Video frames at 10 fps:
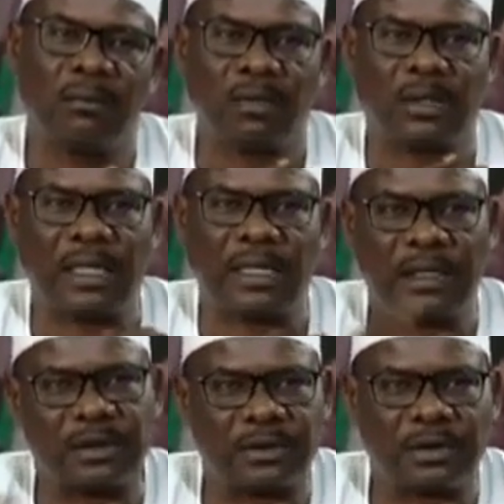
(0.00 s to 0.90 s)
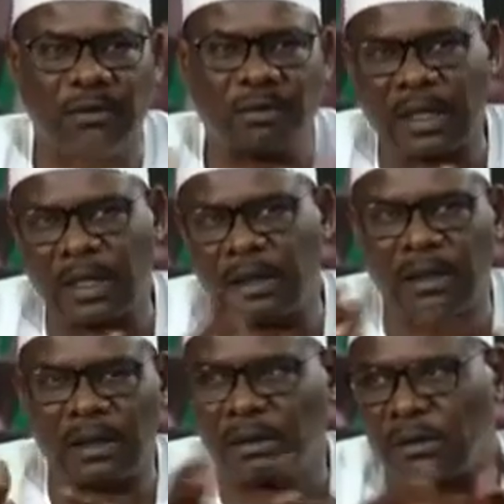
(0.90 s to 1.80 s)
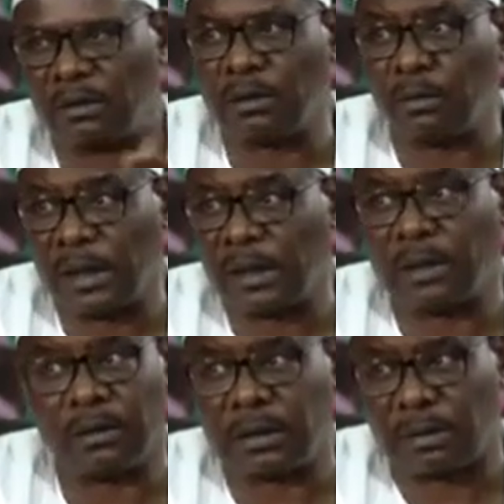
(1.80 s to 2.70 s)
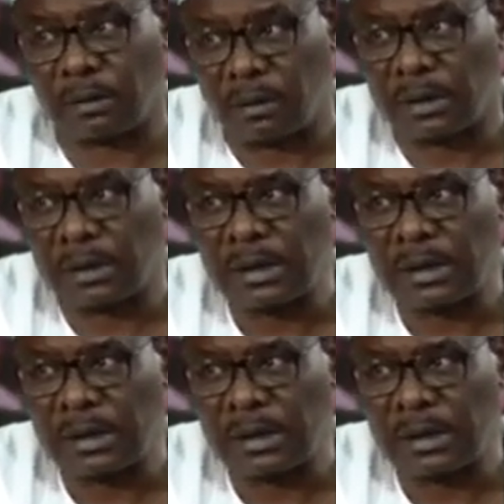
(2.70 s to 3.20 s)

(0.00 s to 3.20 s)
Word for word: But I think somewhere around the way they got it wrong.